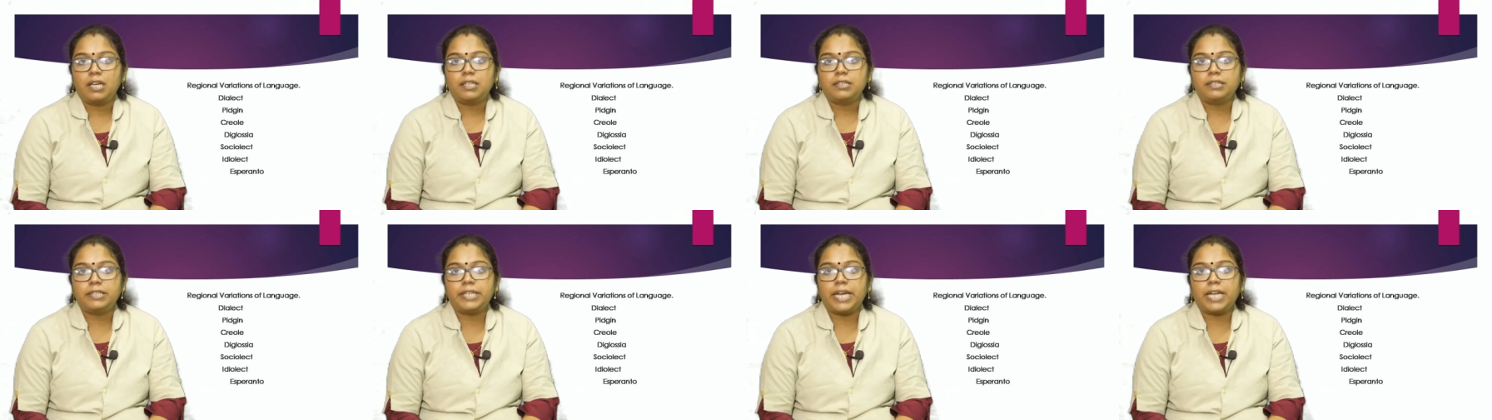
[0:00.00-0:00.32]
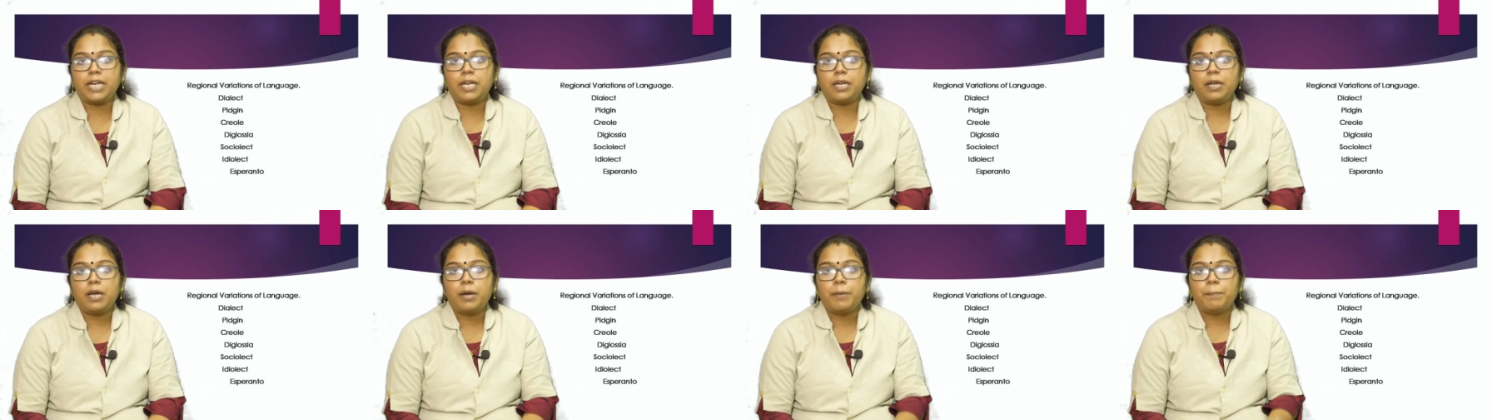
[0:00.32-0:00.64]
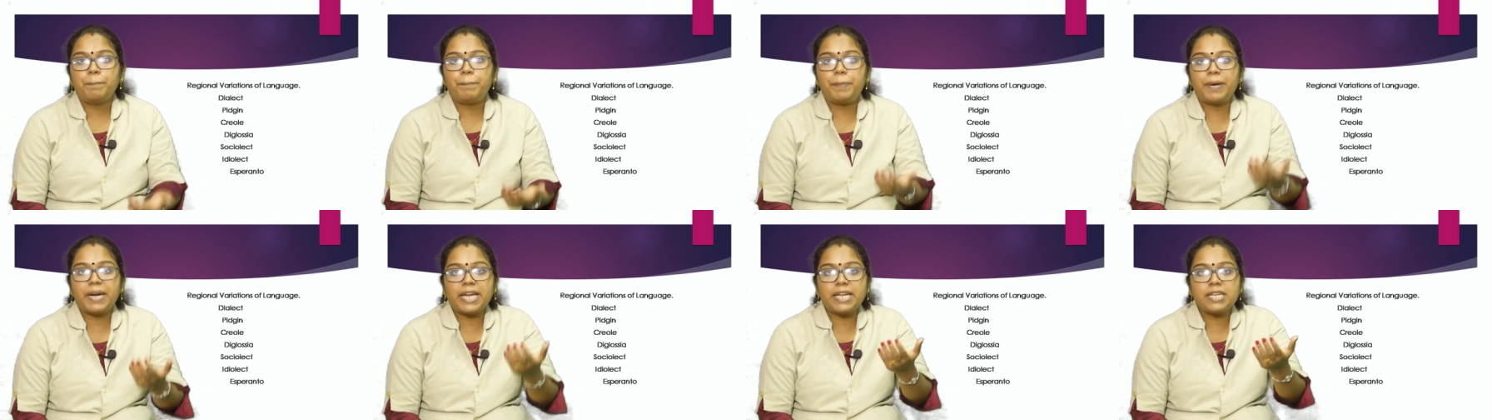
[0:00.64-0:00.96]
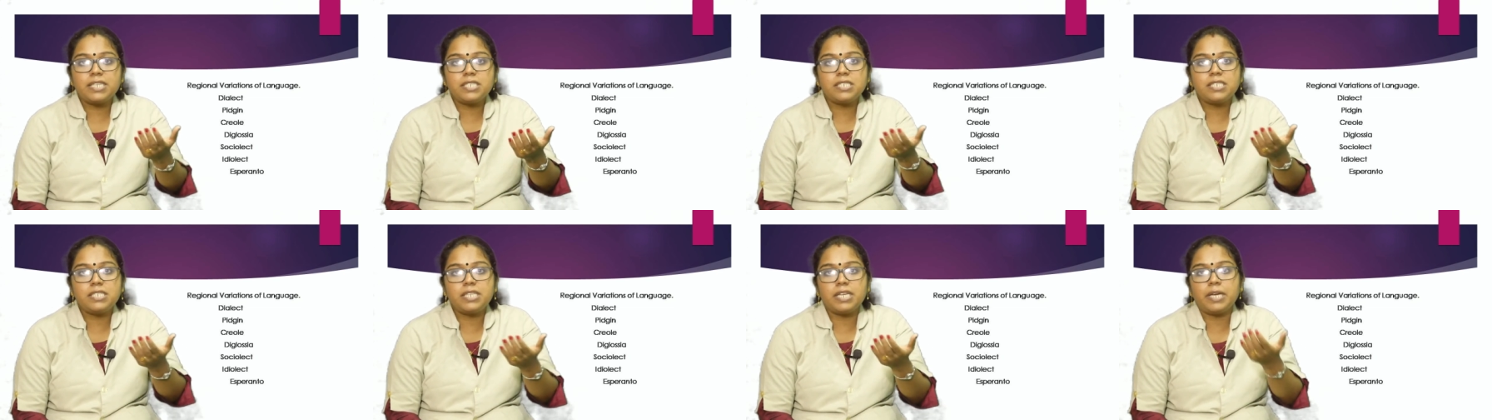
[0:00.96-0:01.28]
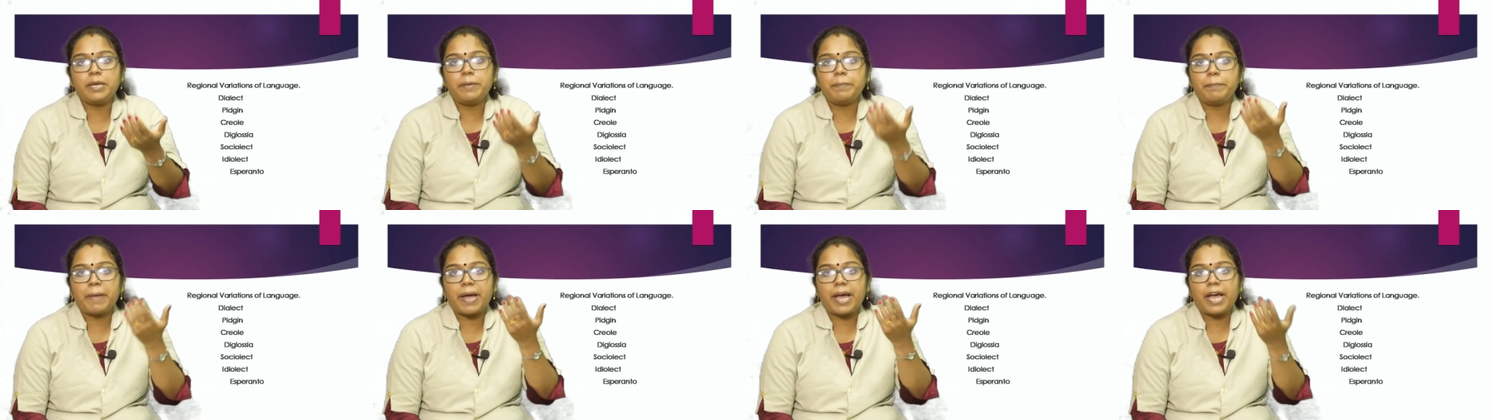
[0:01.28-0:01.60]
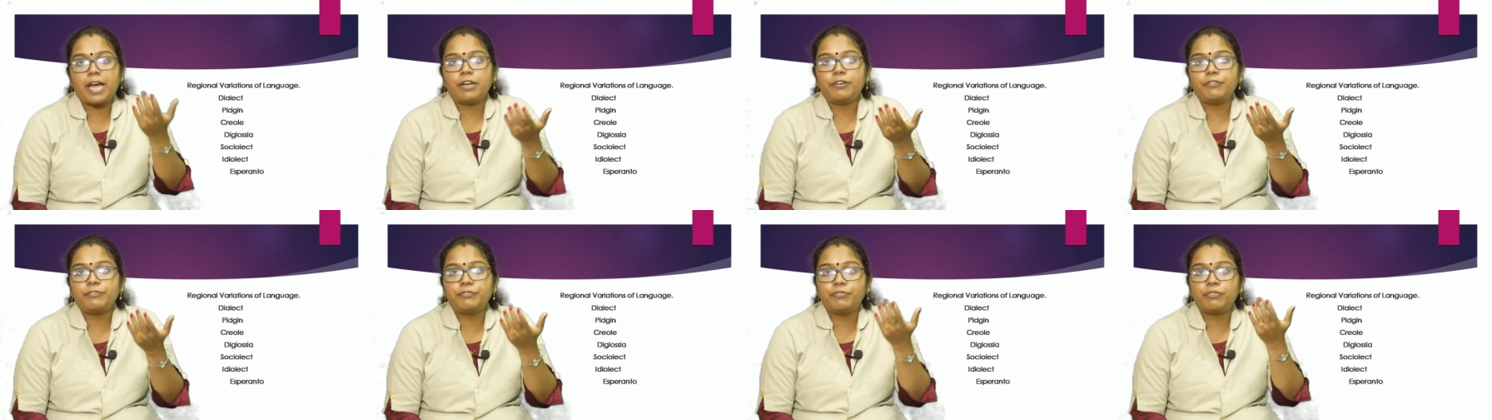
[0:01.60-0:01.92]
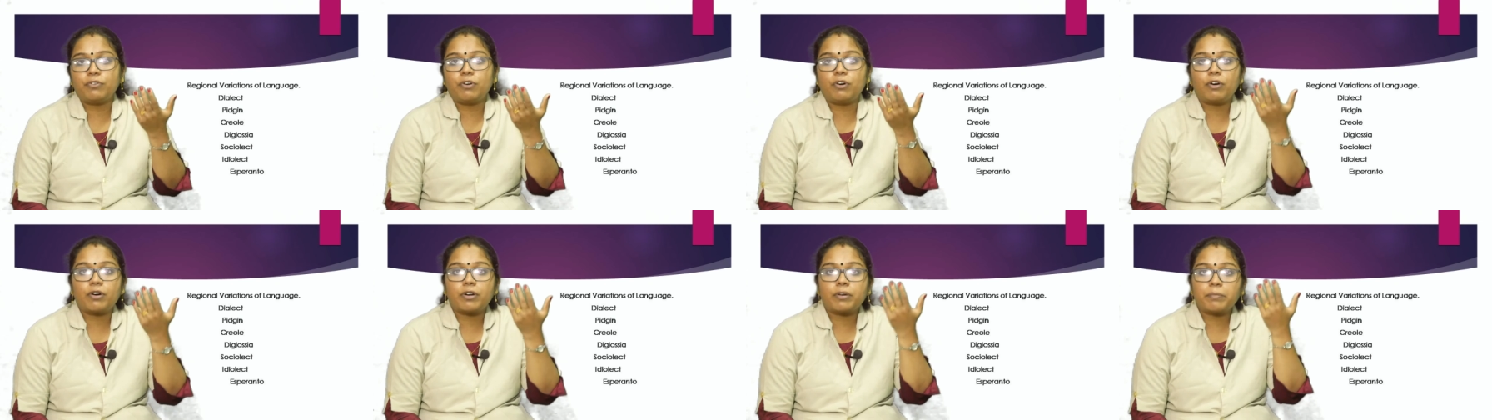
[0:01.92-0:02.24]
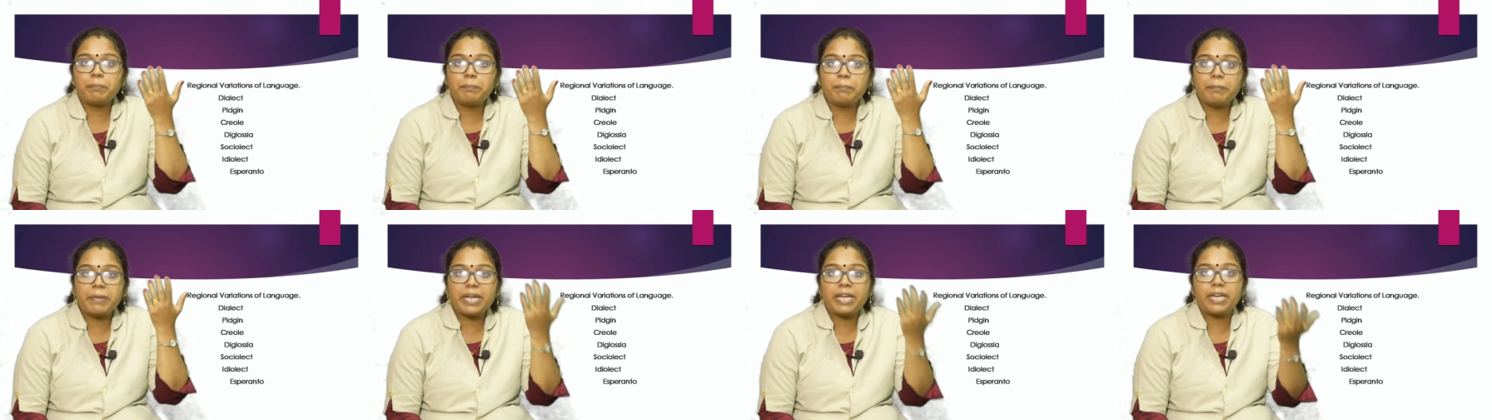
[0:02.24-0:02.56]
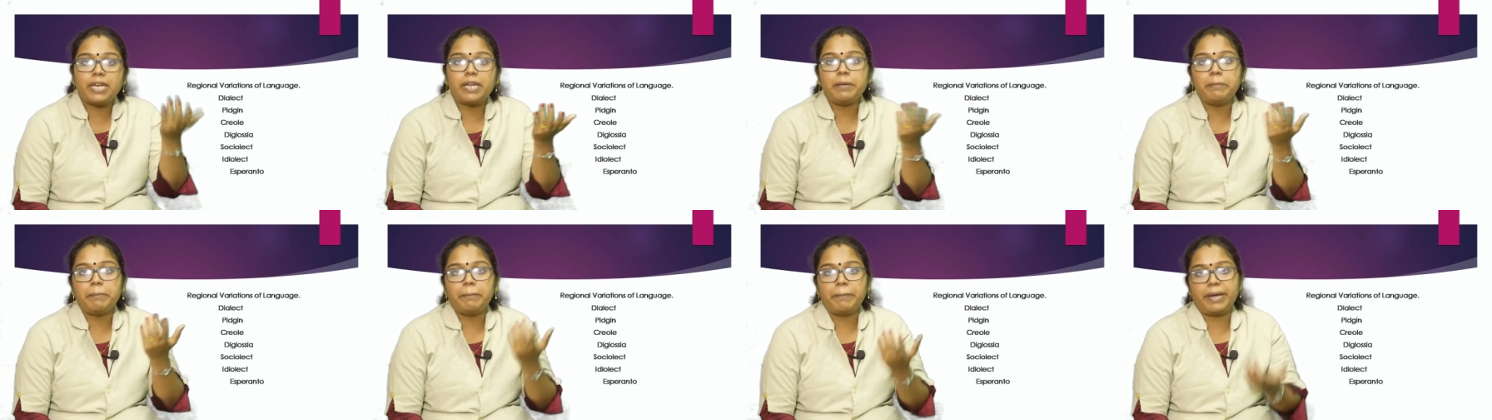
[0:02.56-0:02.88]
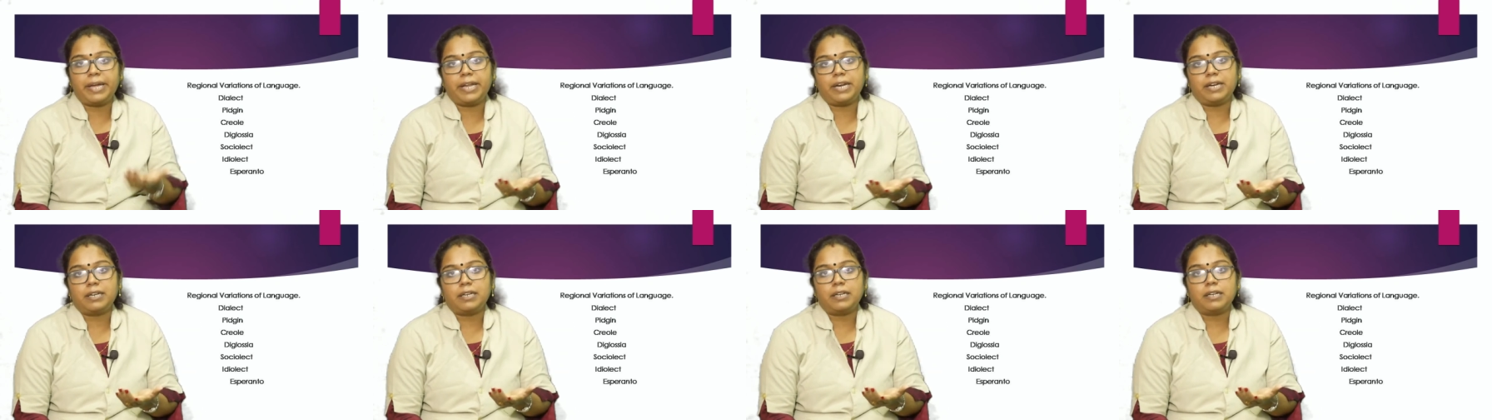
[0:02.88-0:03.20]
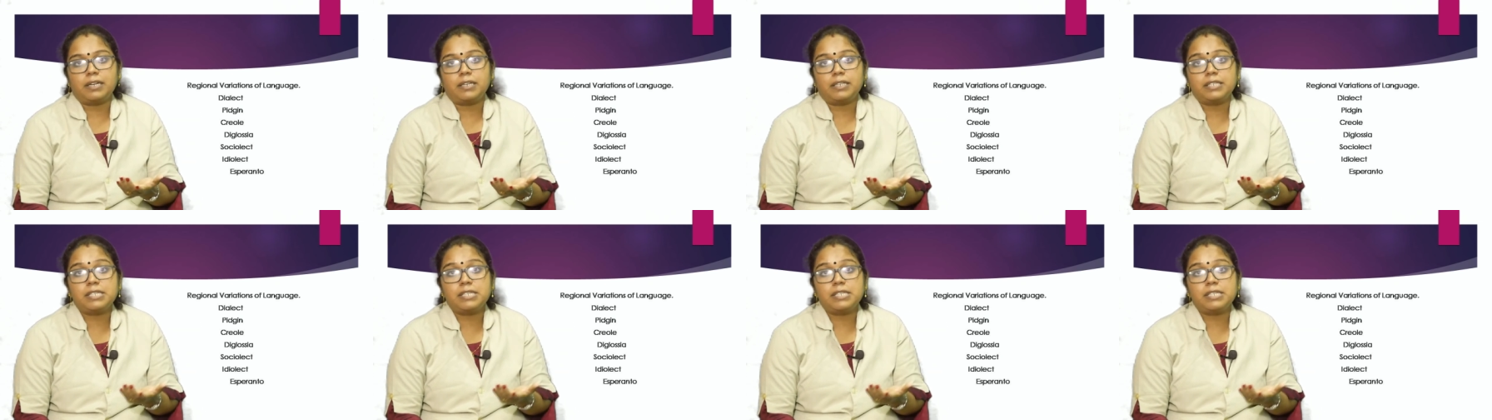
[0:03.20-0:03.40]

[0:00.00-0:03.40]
Then plenty man for many men